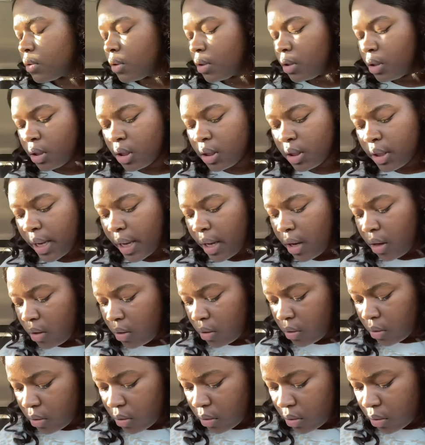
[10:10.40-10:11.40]

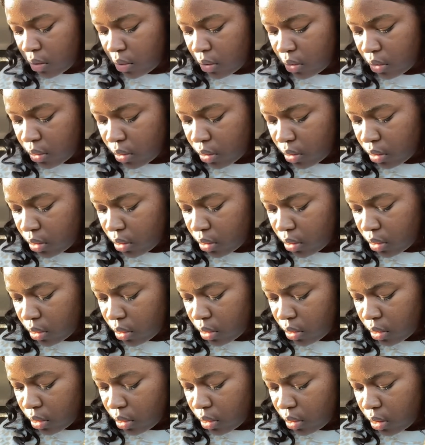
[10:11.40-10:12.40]
Cookout,
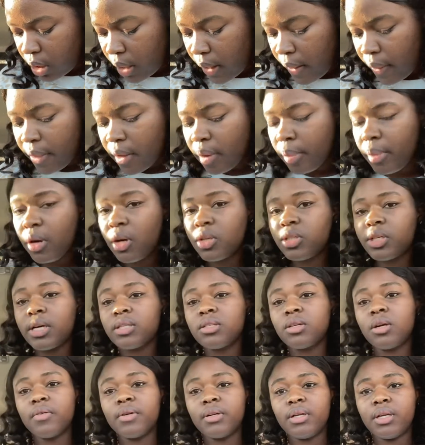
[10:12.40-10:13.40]
their milkshakes
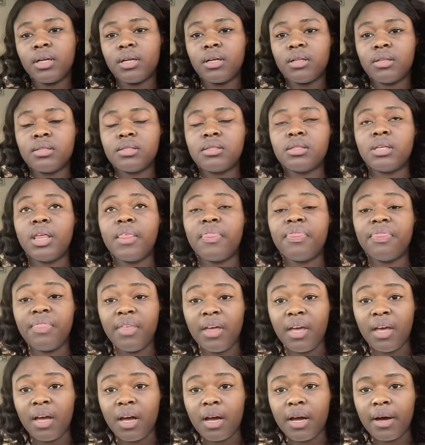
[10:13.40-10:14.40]
are ridiculously
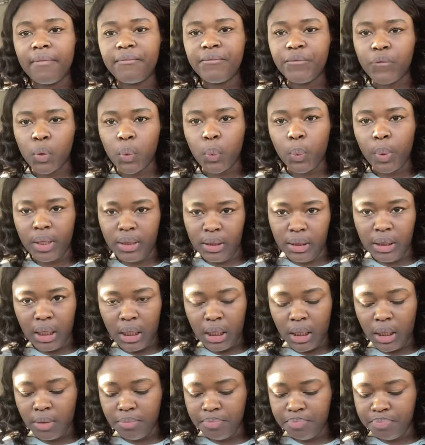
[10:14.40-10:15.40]
thick for one
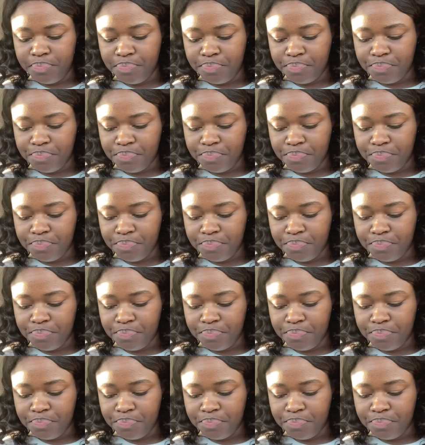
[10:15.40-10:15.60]
thing.